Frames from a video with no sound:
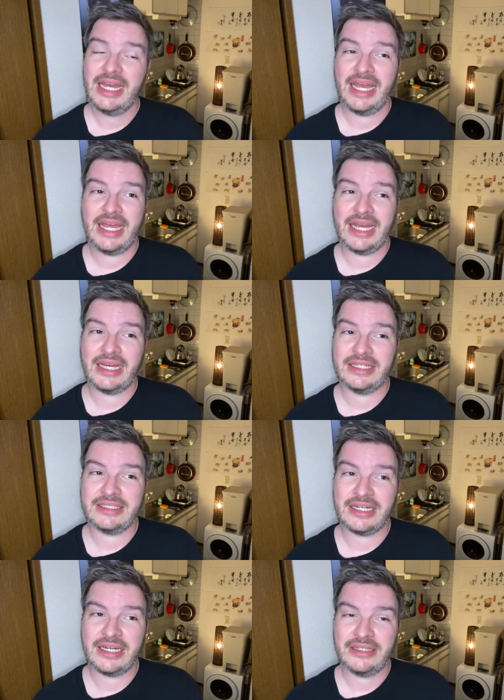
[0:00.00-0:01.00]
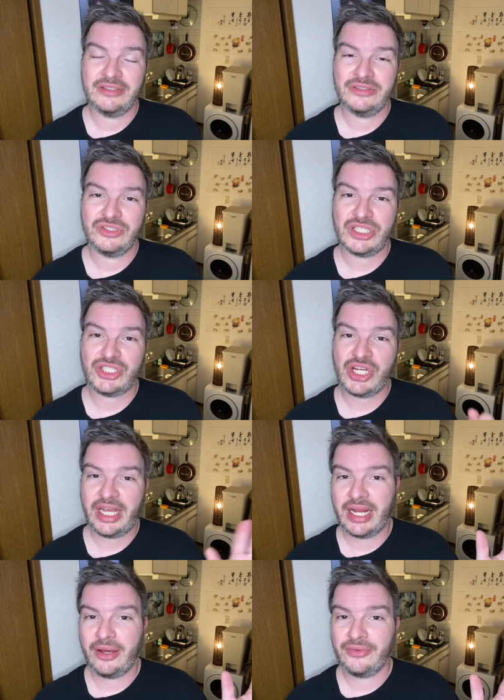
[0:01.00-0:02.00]
and uh, just check
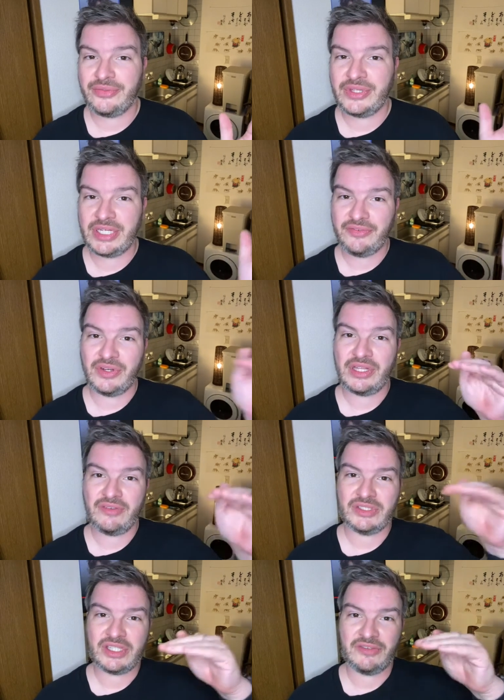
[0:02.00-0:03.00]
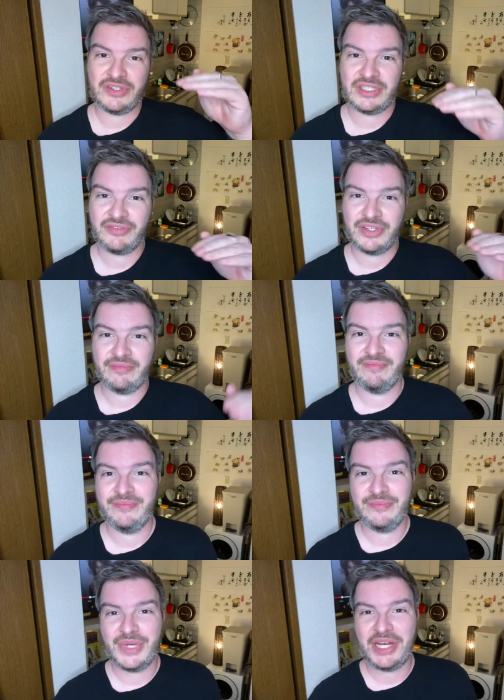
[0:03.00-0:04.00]
it out. The different levels offer different
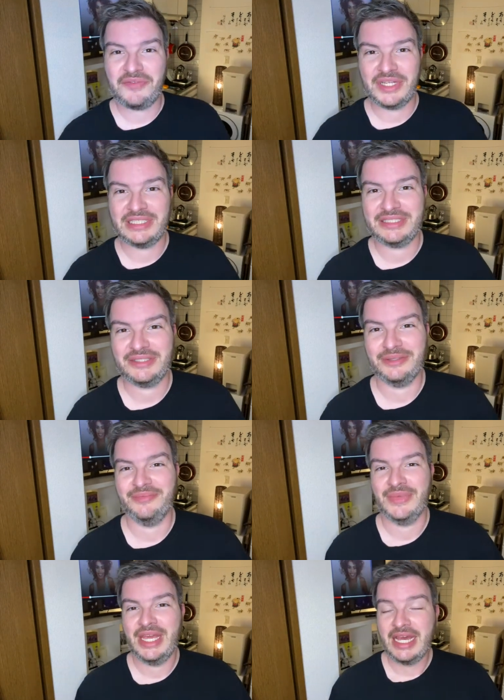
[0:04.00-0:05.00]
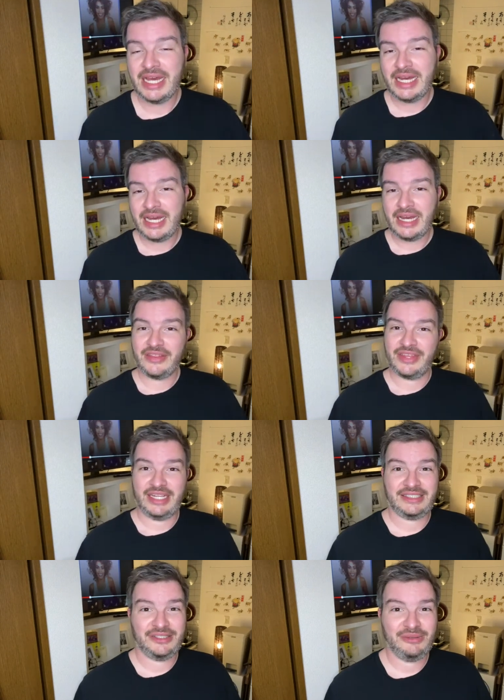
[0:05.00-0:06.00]
benefits. So
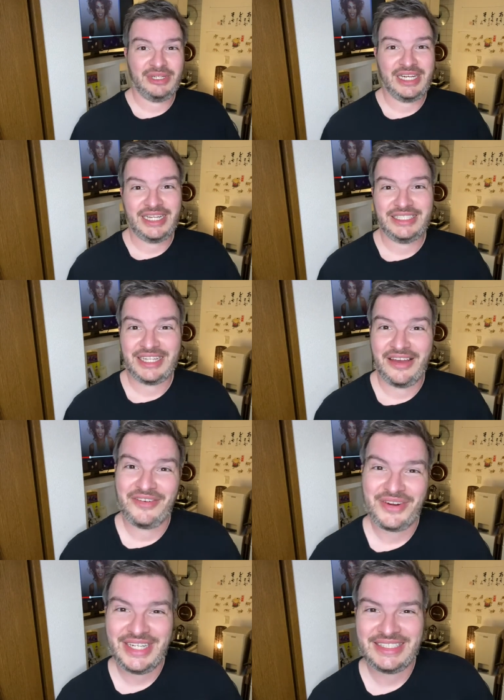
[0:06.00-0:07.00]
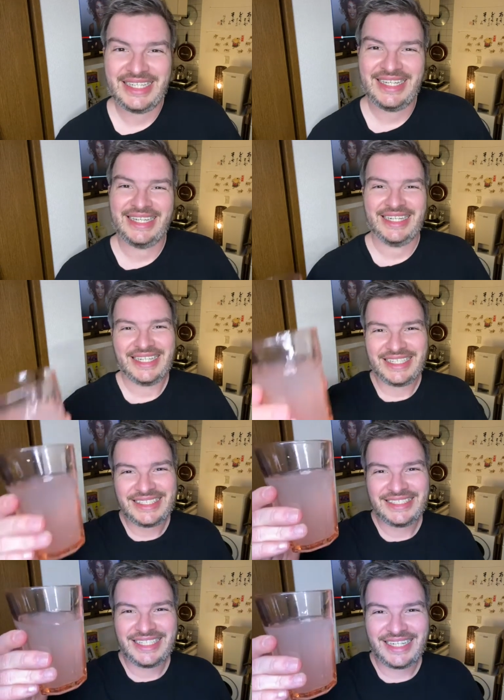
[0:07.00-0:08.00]
thanks so much. Have a great day.
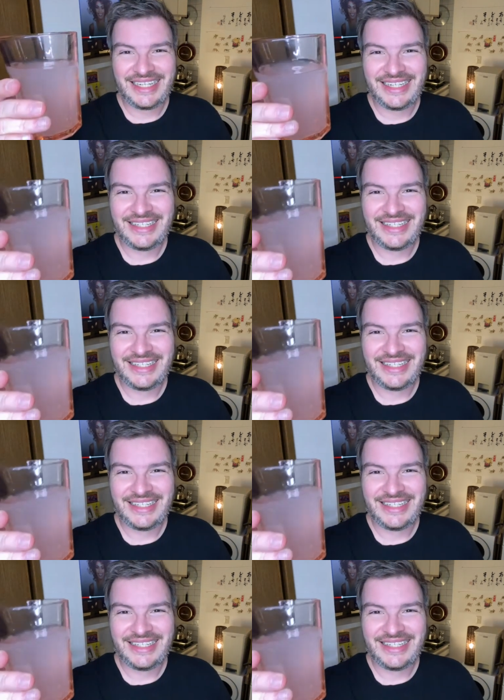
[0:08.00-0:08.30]
Cheers.